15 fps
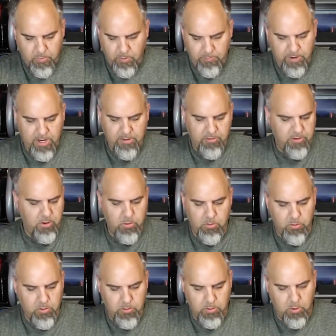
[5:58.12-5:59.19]
Fantasy
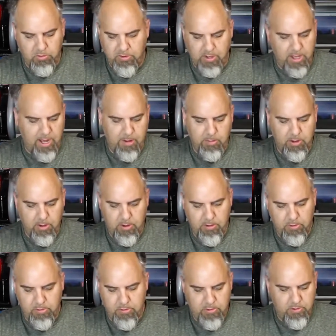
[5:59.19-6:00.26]
Zone, Ghosts and
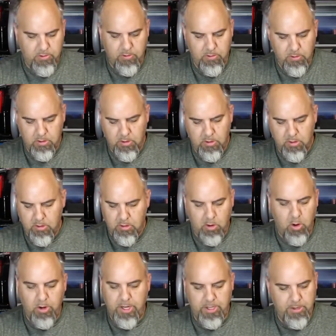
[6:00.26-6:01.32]
Goblins,
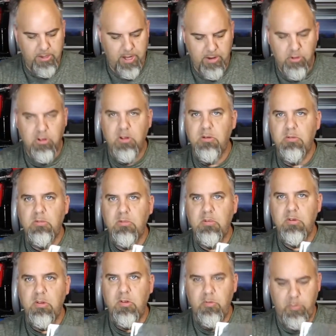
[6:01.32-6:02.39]
Guardian Legend,
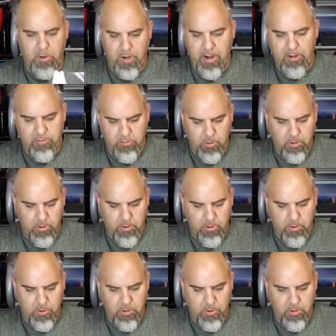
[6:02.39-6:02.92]
it's a pretty nice